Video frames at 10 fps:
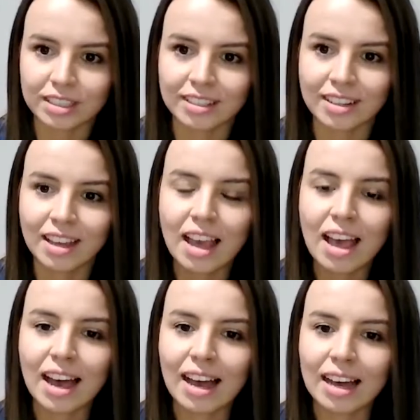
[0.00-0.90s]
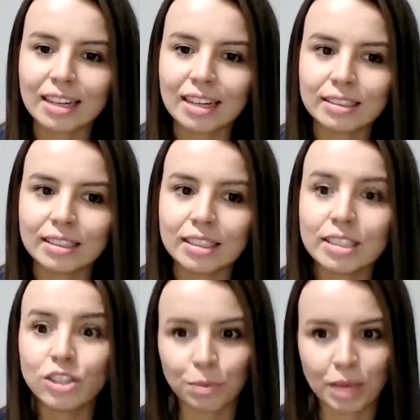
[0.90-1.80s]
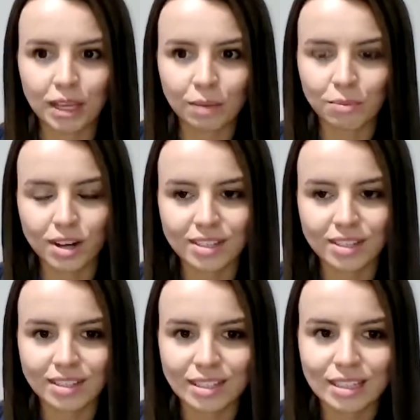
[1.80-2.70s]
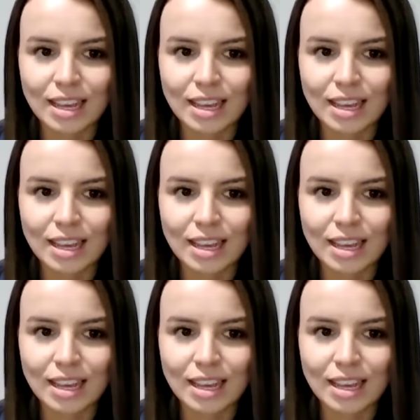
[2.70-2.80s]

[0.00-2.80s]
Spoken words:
in the decision-making processes.